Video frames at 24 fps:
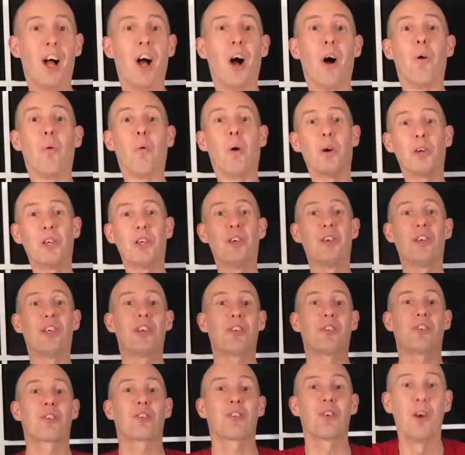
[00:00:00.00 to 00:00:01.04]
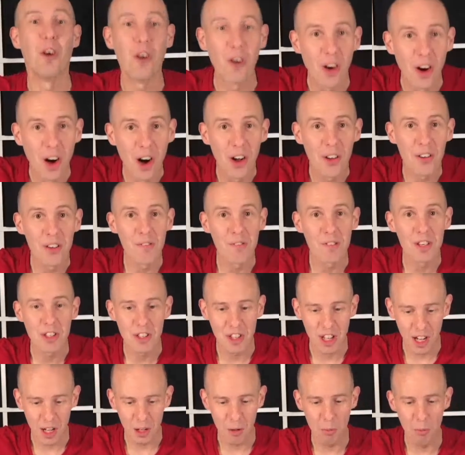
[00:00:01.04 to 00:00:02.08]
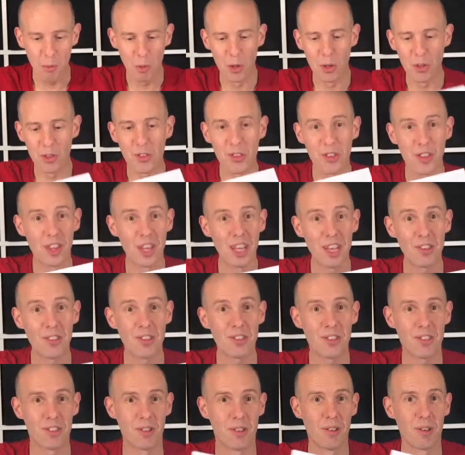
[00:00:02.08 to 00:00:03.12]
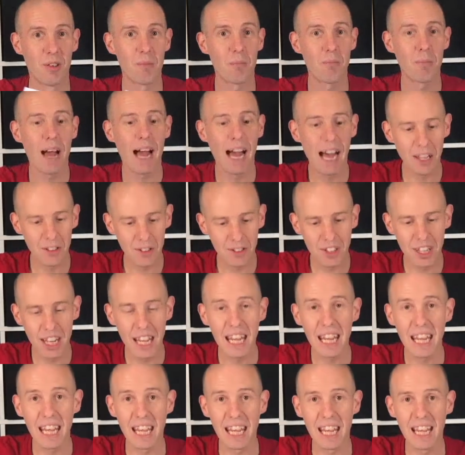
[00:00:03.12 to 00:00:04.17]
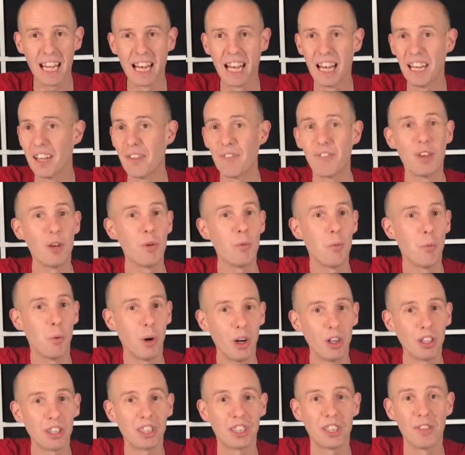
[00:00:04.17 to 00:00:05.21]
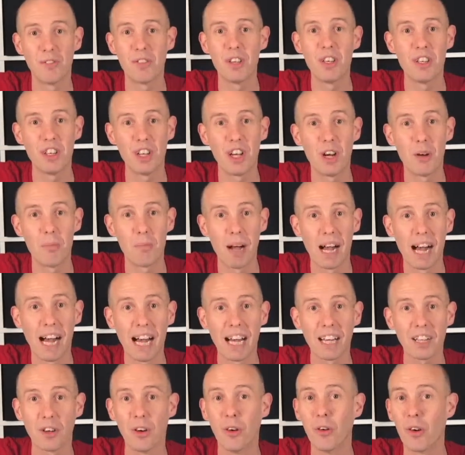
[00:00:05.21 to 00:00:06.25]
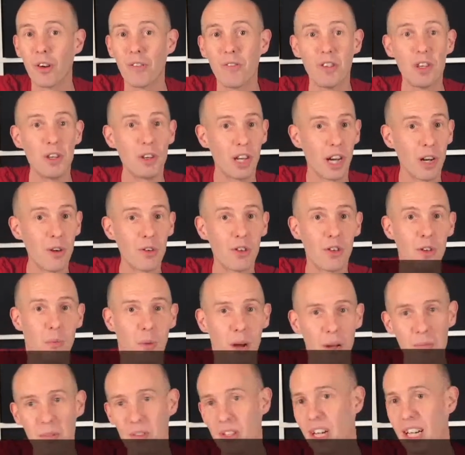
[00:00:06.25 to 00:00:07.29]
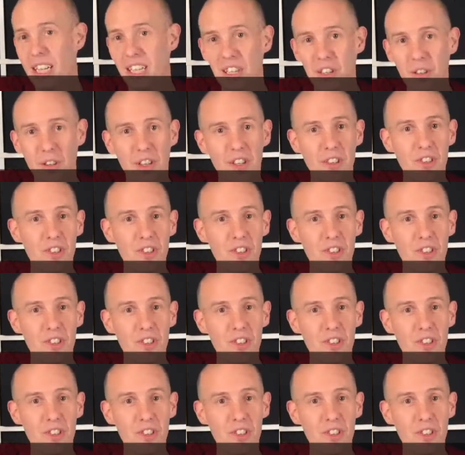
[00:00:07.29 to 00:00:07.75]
What you just saw on the video was this pattern here, and if you watch the video back or if you go to the website, you can